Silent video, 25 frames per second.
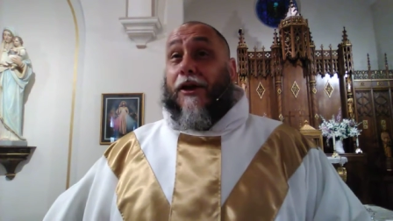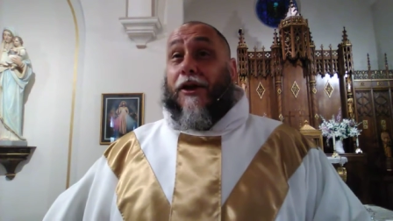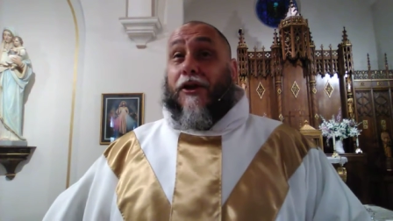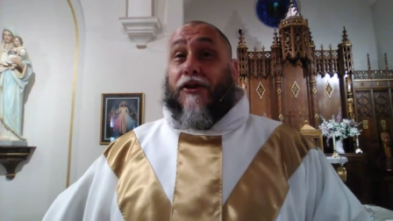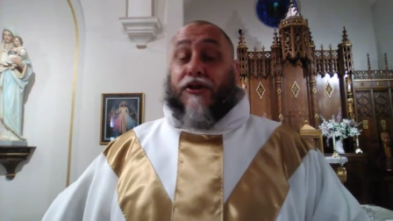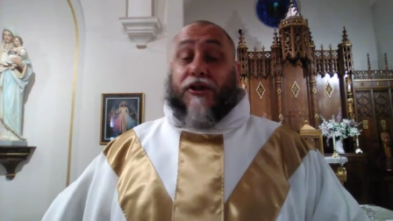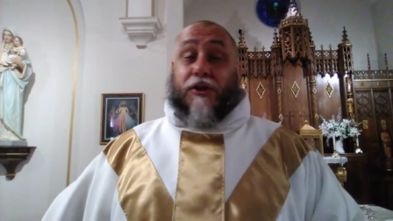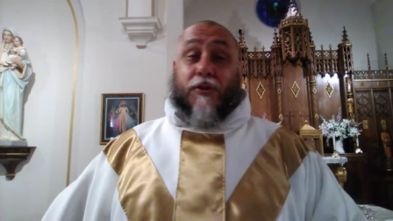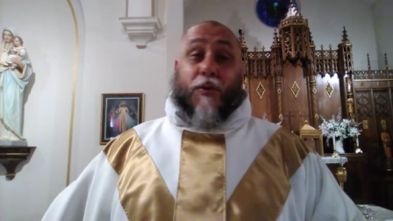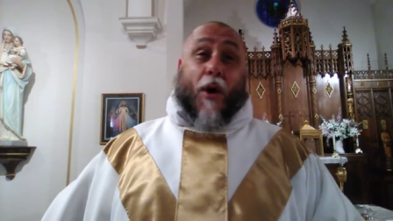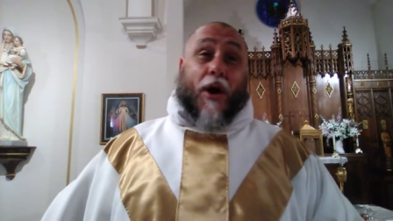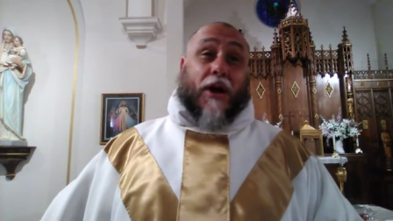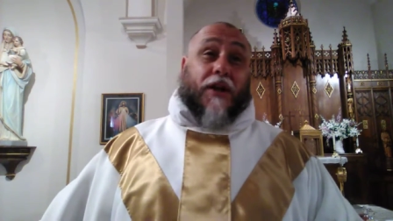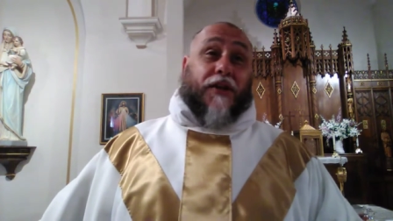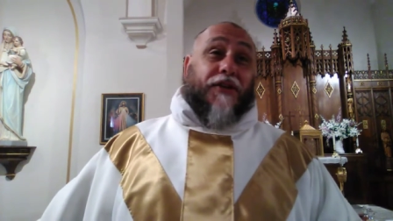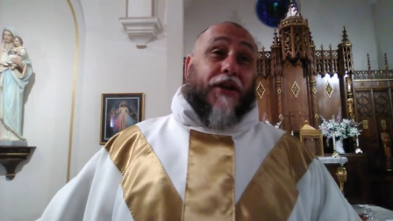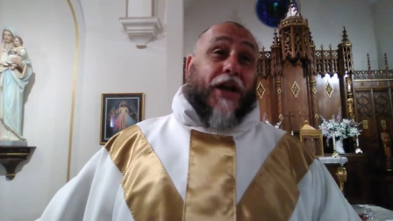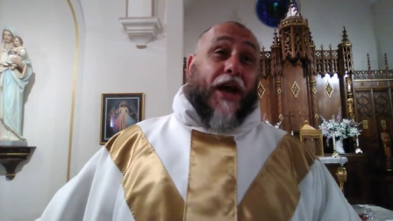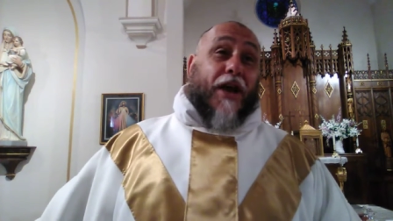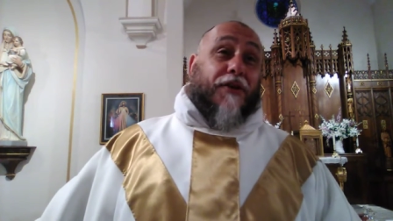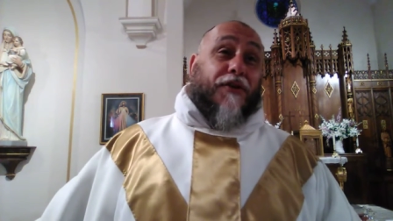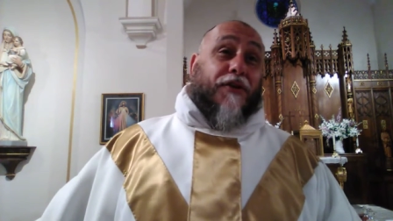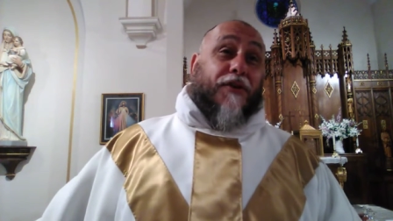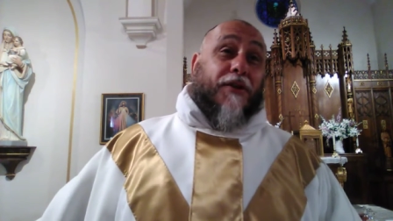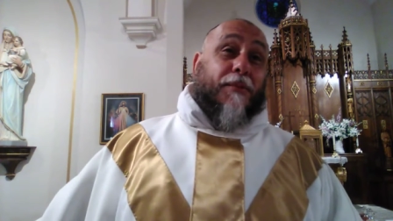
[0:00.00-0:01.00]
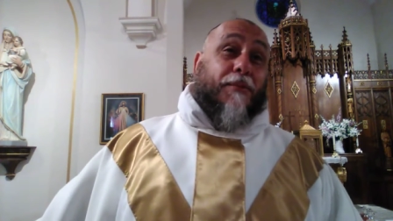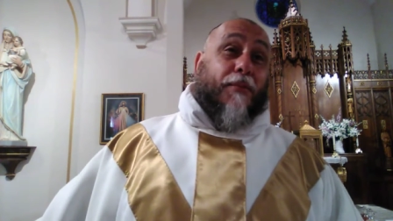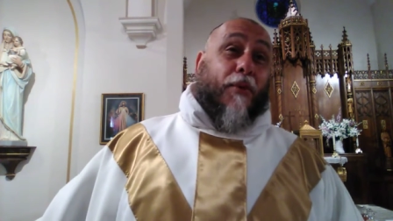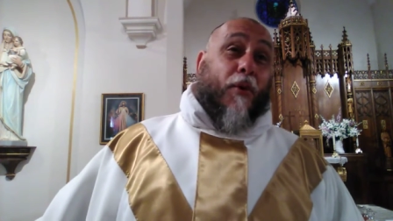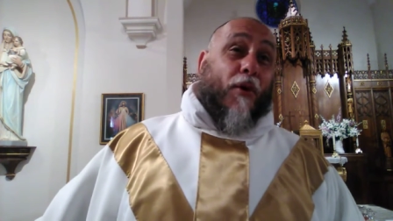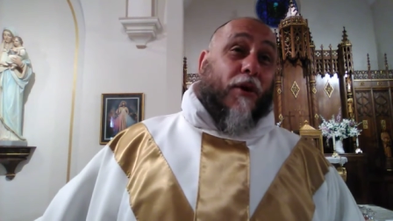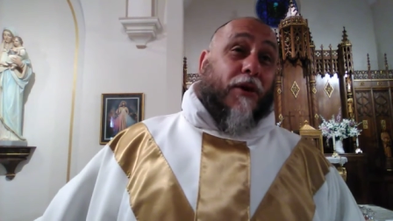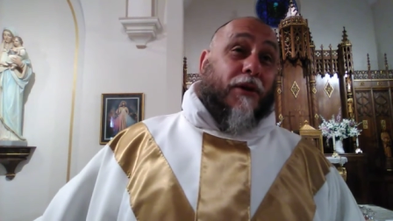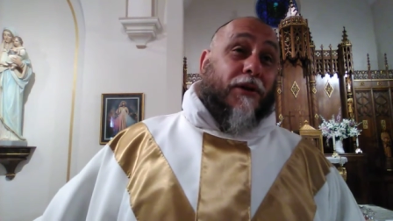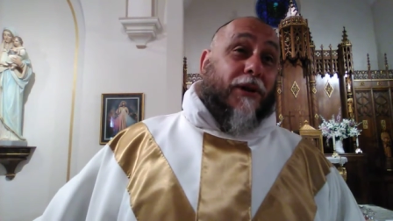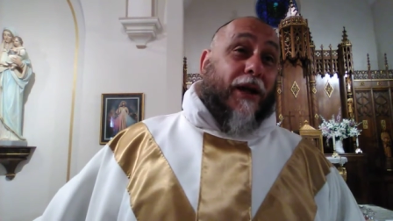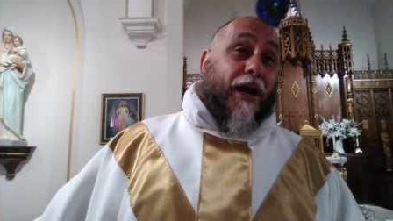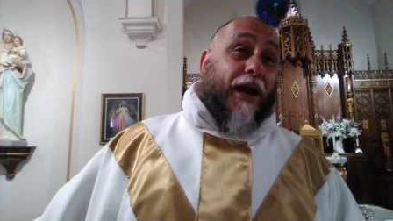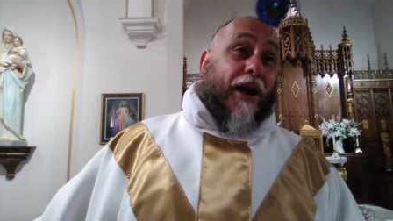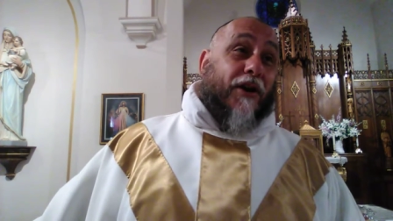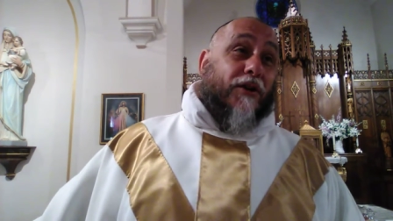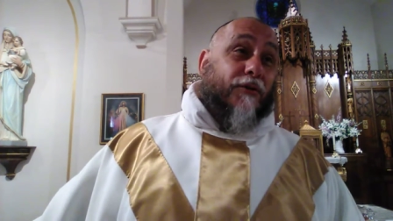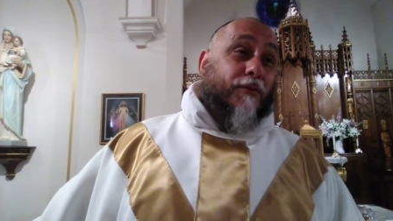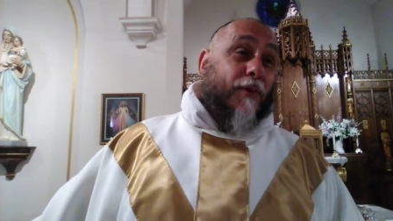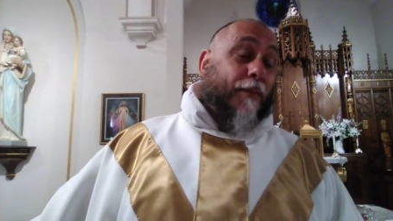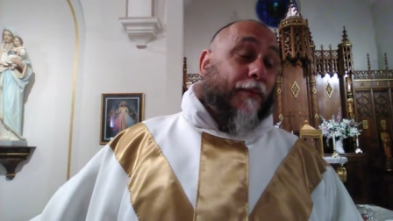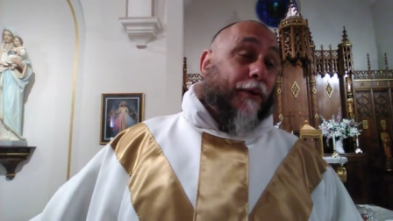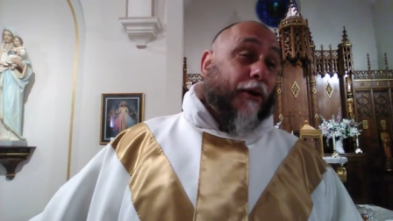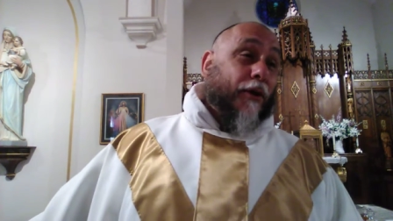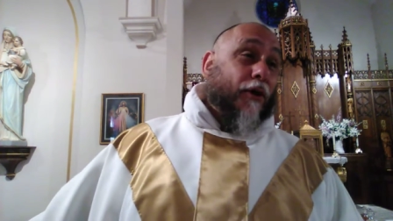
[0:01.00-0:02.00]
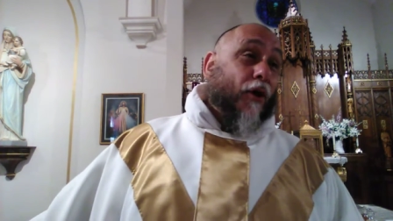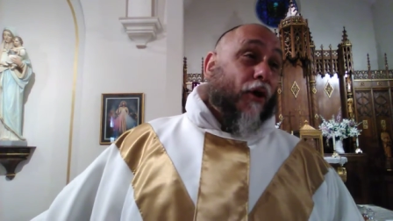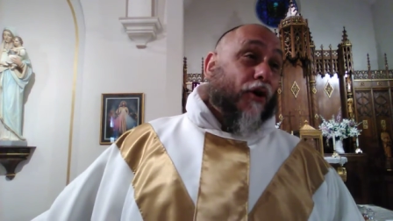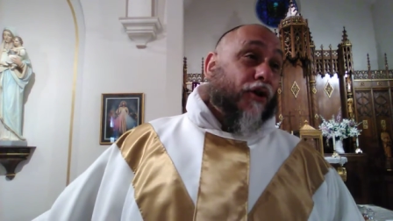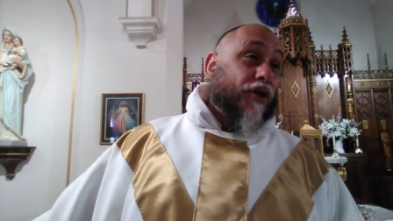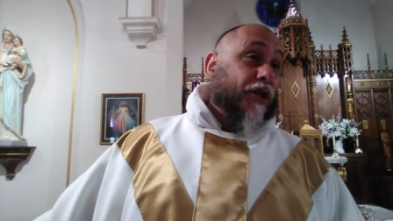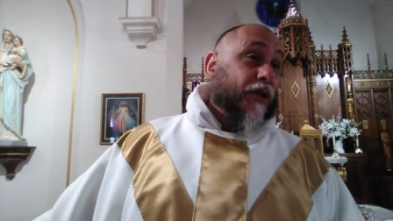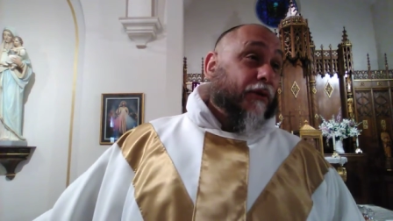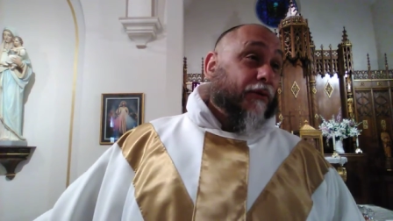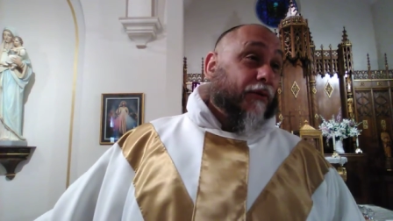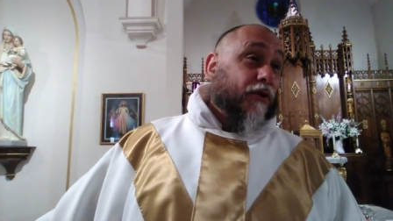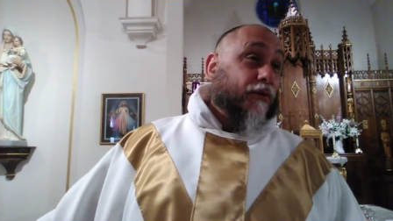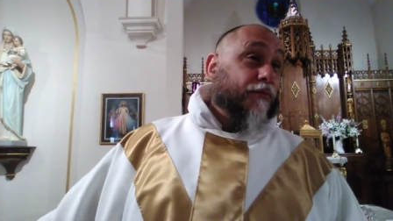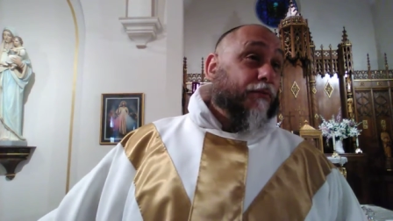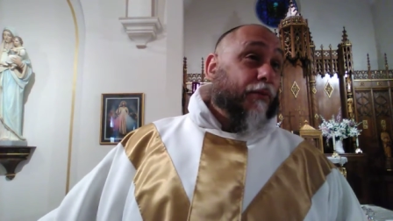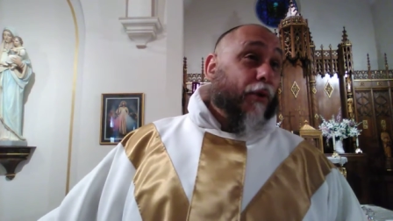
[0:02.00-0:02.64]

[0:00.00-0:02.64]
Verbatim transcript: She wanted to enter the Poor Clares, but because she was